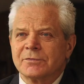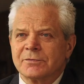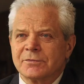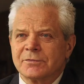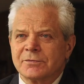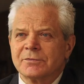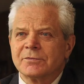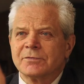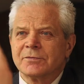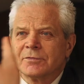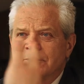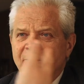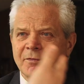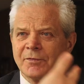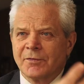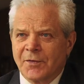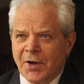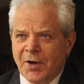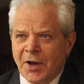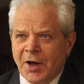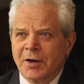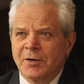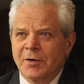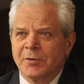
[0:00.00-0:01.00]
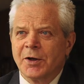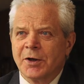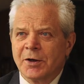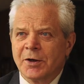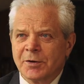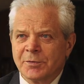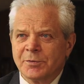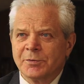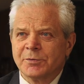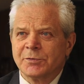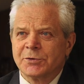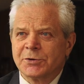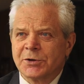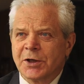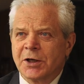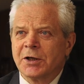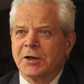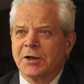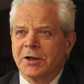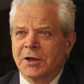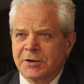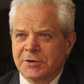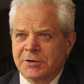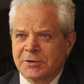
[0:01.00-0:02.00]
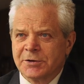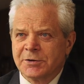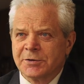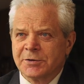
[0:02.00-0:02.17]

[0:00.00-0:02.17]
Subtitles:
it only worsens the situation.